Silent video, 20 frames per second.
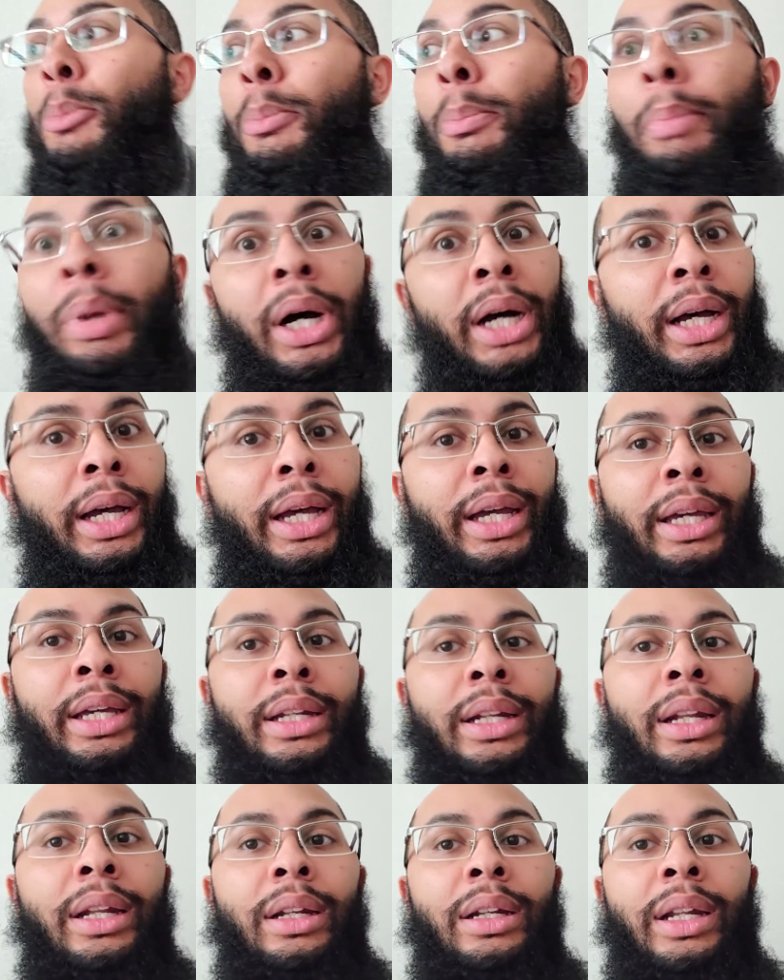
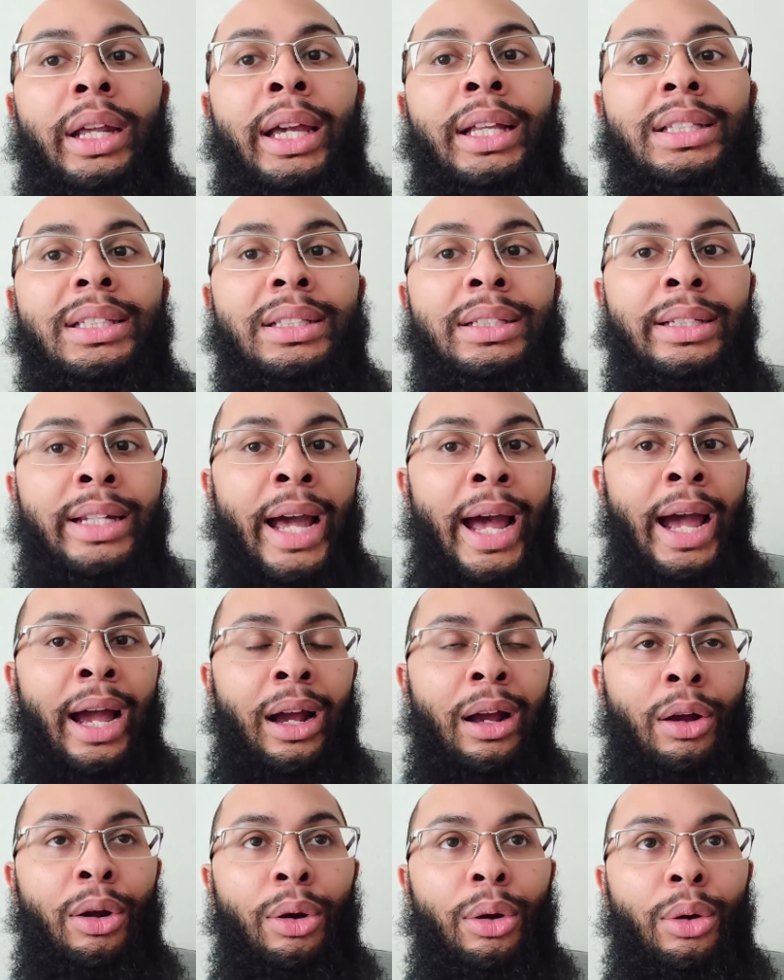but it's not
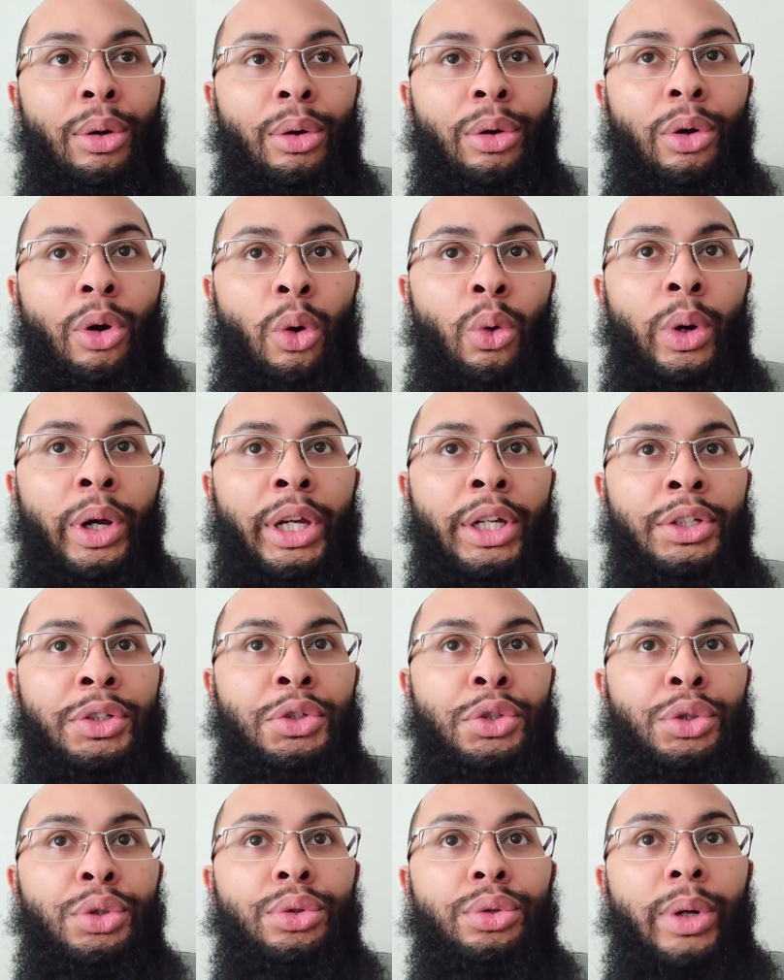going
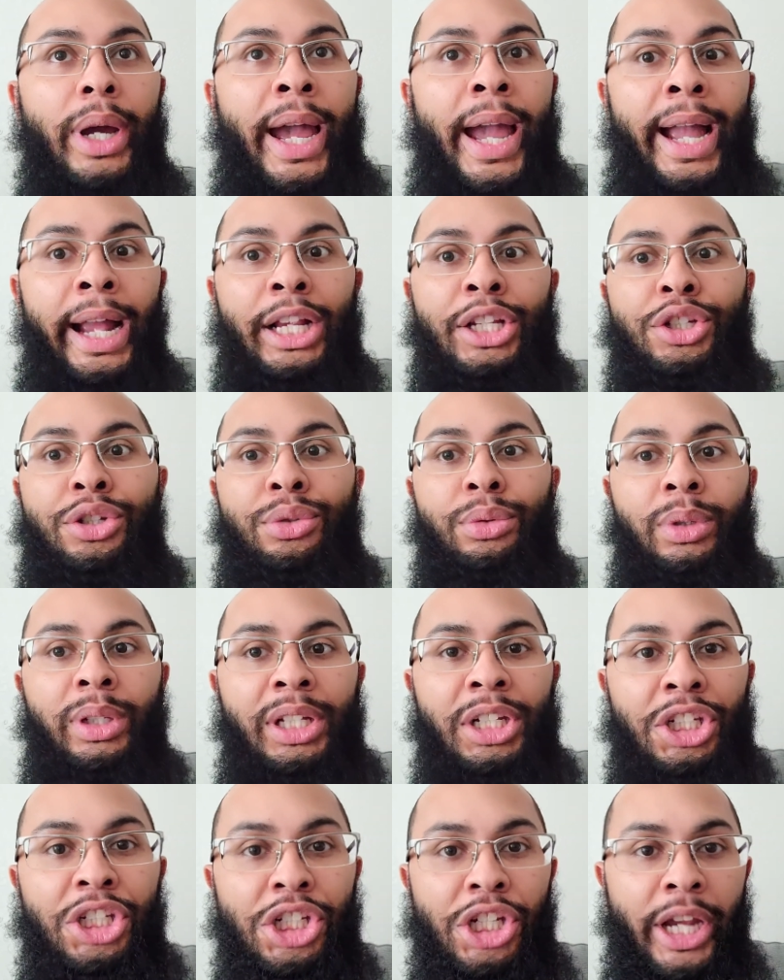to
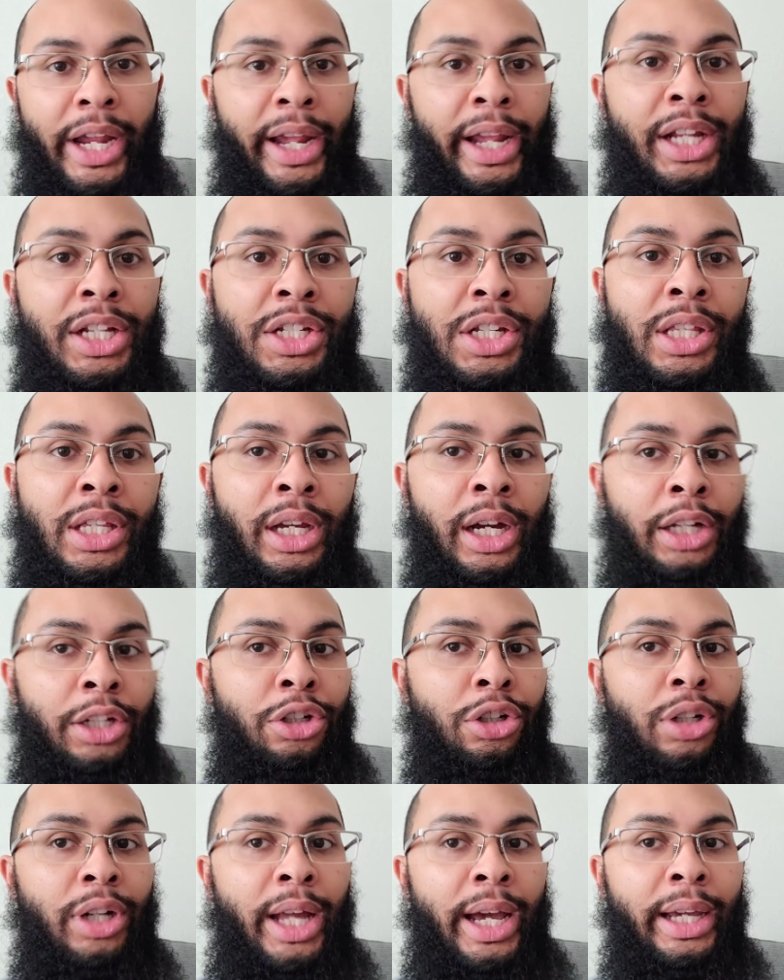actually change the
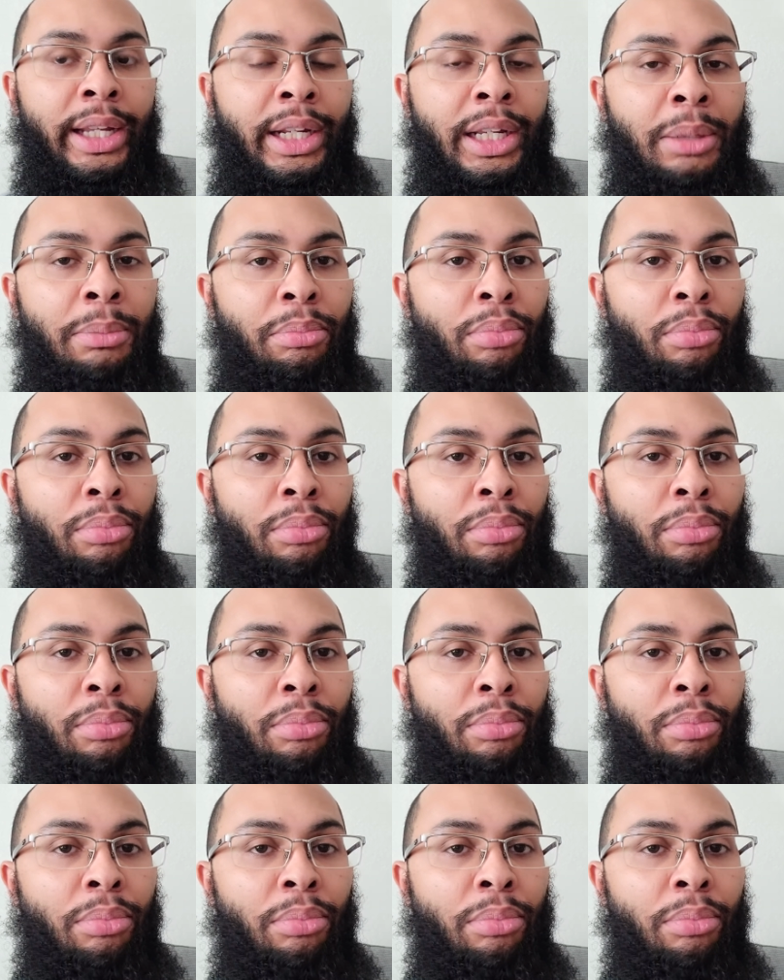underlying